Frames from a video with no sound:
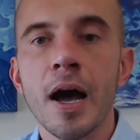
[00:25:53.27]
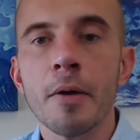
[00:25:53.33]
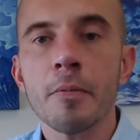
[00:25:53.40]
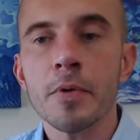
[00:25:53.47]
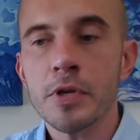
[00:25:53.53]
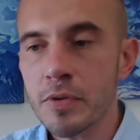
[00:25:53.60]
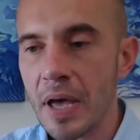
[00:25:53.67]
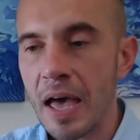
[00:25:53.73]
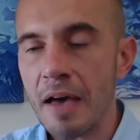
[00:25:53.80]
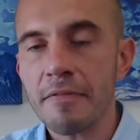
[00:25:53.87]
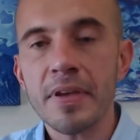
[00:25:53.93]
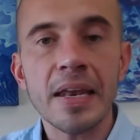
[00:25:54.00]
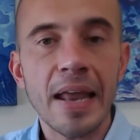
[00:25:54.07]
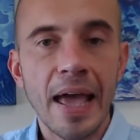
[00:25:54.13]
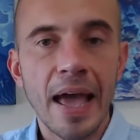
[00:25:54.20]
We do
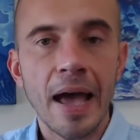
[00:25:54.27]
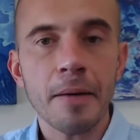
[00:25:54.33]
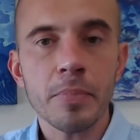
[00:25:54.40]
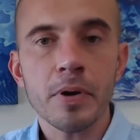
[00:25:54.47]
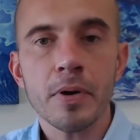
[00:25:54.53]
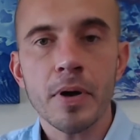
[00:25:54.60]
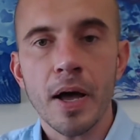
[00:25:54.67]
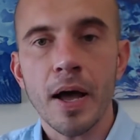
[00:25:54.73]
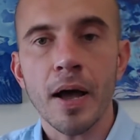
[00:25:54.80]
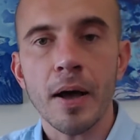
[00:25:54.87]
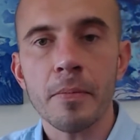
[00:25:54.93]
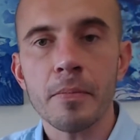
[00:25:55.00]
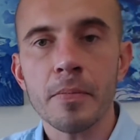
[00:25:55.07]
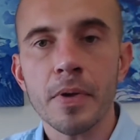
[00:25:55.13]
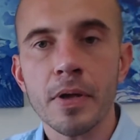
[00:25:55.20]
have in-app
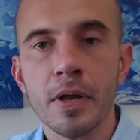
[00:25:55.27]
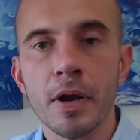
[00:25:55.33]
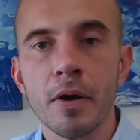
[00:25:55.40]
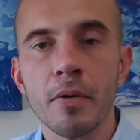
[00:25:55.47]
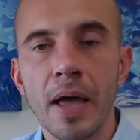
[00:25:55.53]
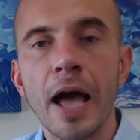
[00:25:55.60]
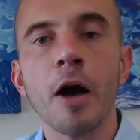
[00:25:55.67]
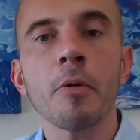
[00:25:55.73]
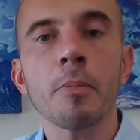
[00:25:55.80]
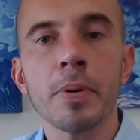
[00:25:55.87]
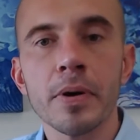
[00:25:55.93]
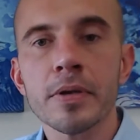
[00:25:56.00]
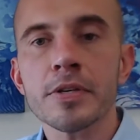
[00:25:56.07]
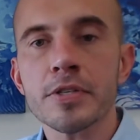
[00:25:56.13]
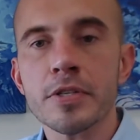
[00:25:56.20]

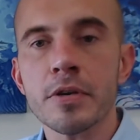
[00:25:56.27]
help.